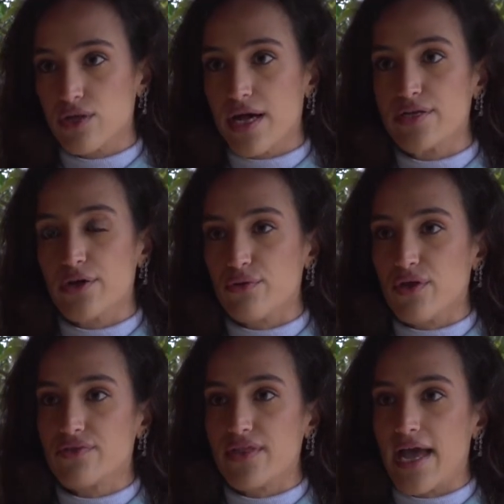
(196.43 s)
I know
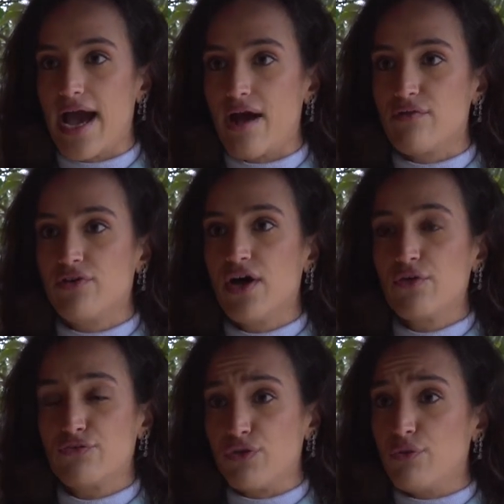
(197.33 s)
that they have
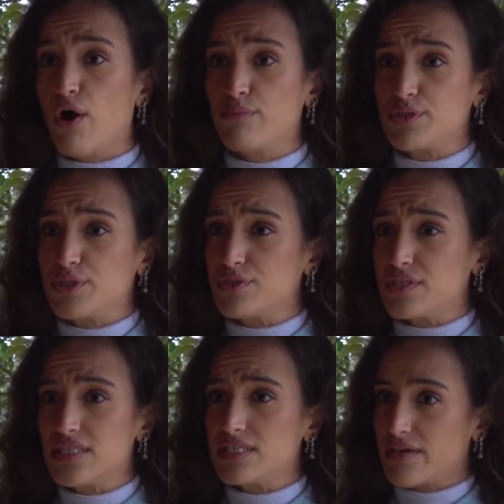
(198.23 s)
fewer
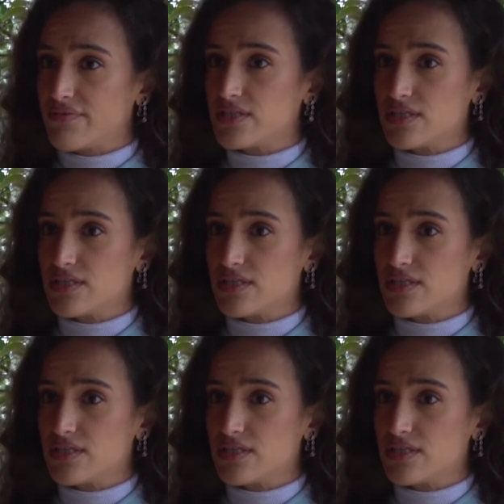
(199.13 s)
opportunities given to